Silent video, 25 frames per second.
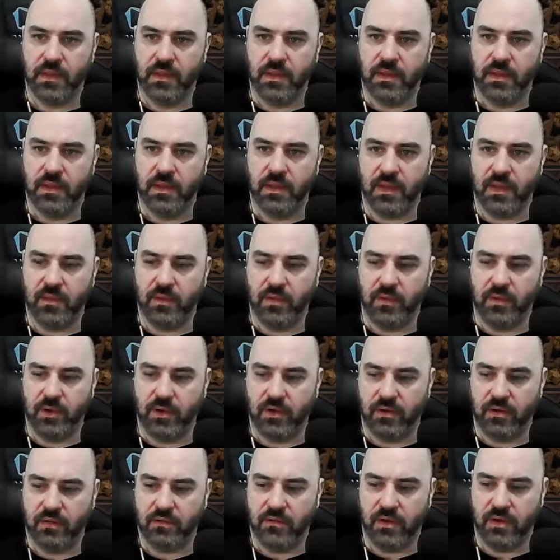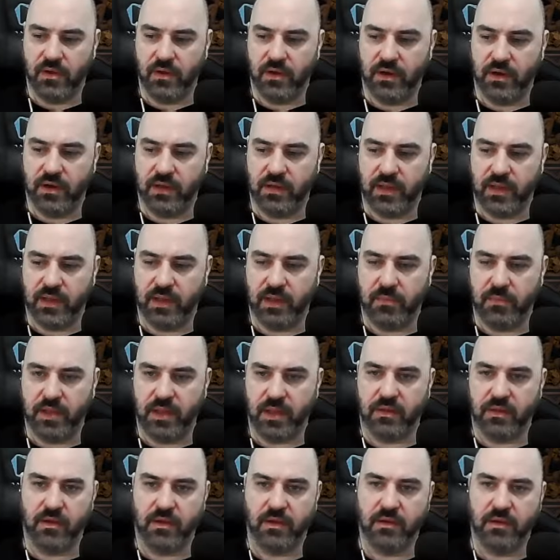Again, we are targeting down
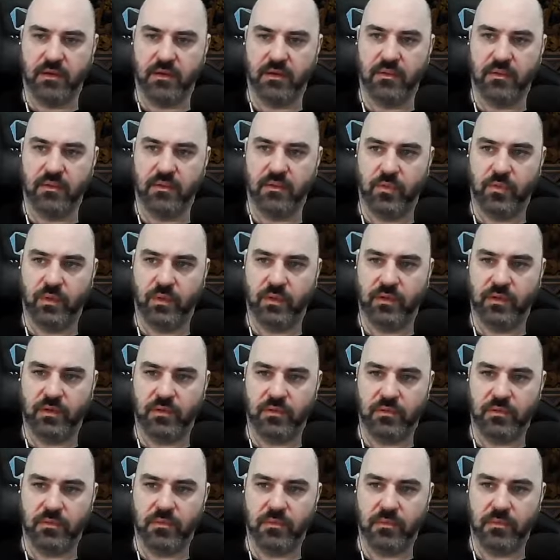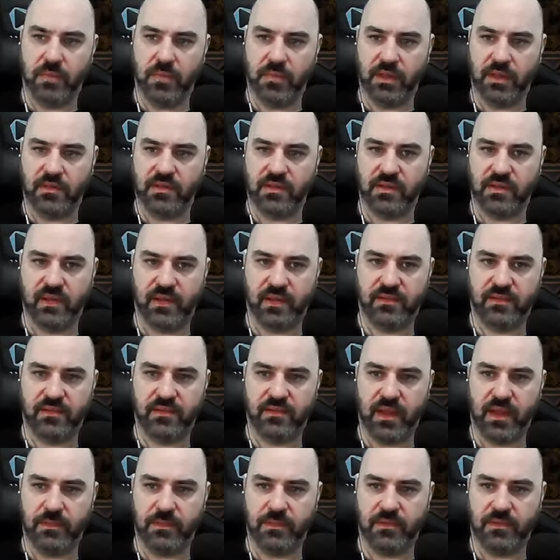Malagaro. We do much less
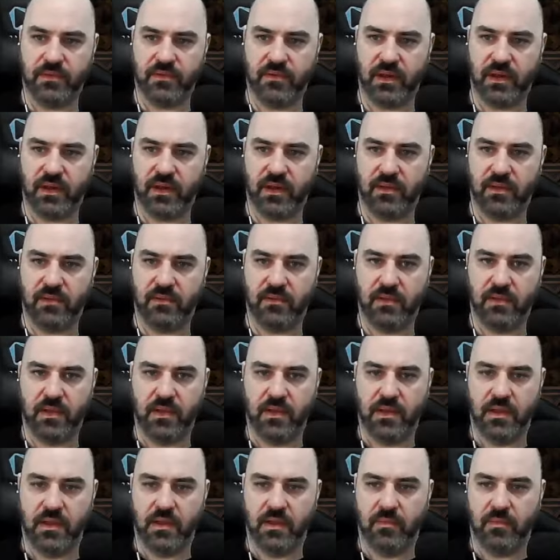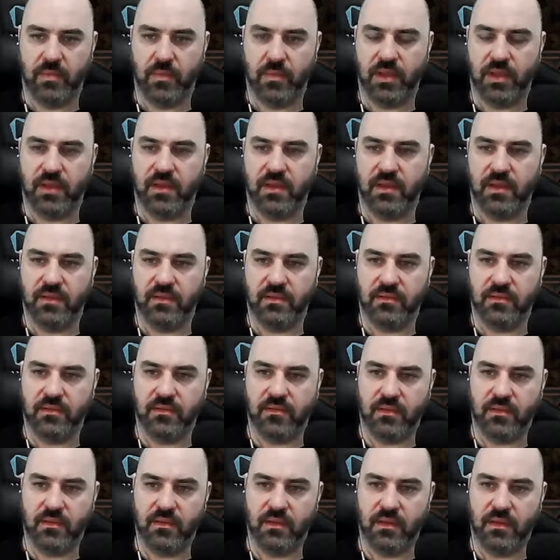damage right now because
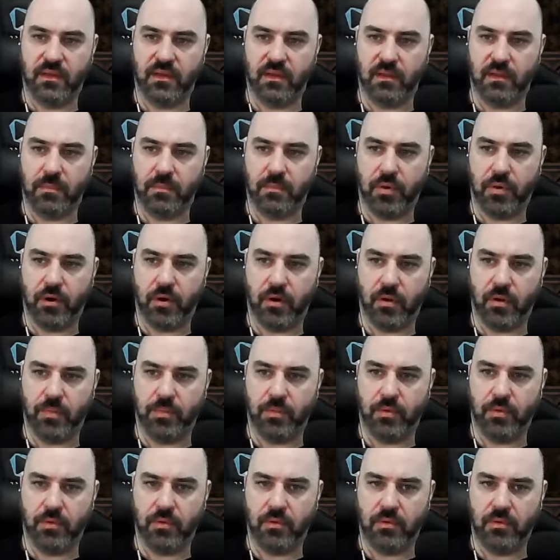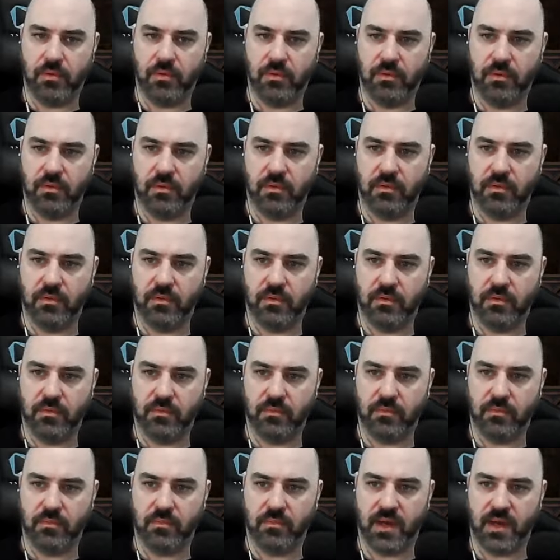the purple
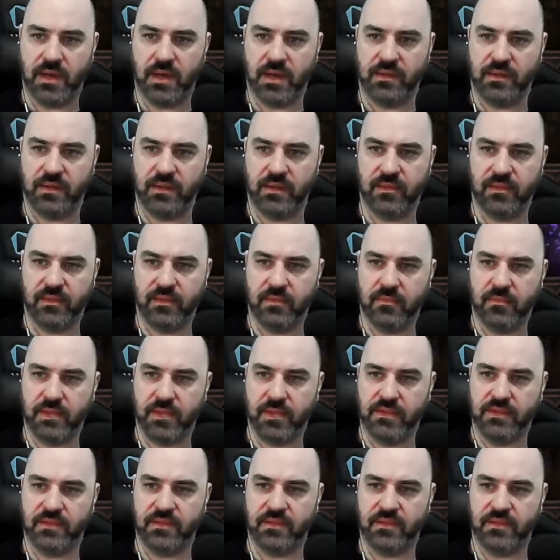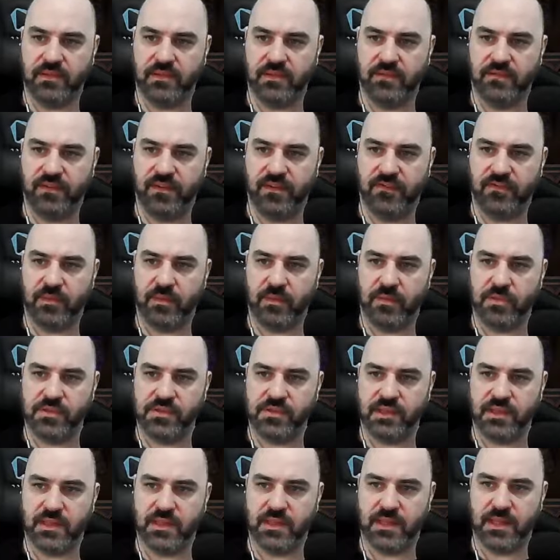monolith makes us deal
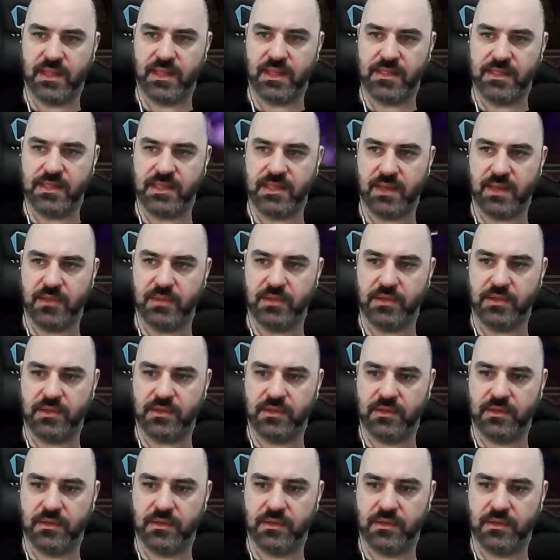50% less damage.